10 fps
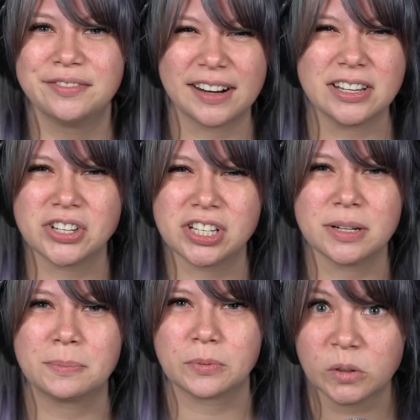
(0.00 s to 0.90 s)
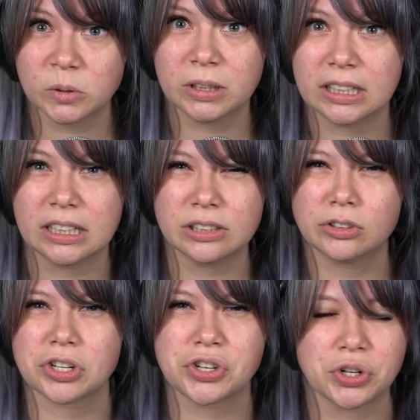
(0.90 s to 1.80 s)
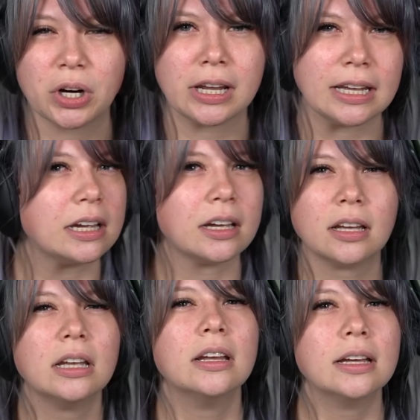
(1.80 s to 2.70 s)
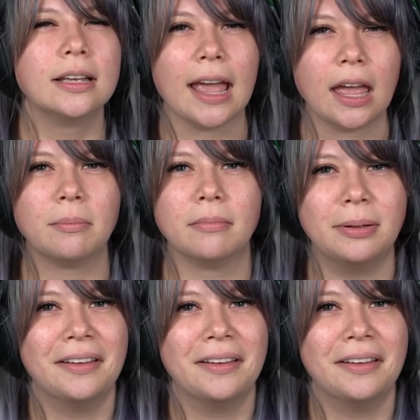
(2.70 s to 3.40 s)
friendship ruining, destroying game